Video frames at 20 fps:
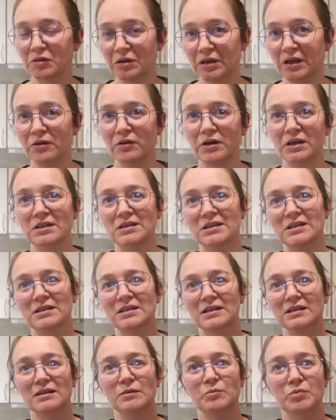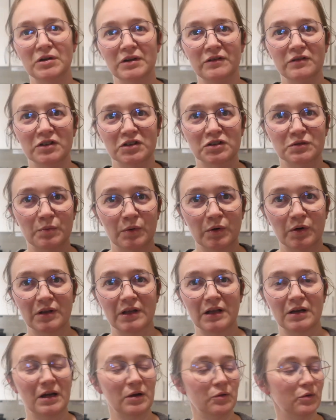Eric did in the previous book
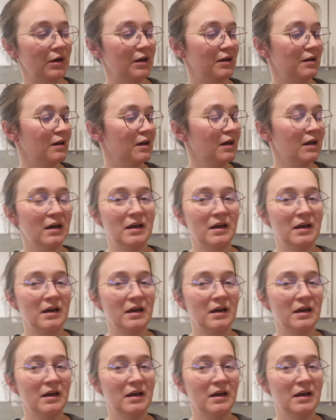that I read.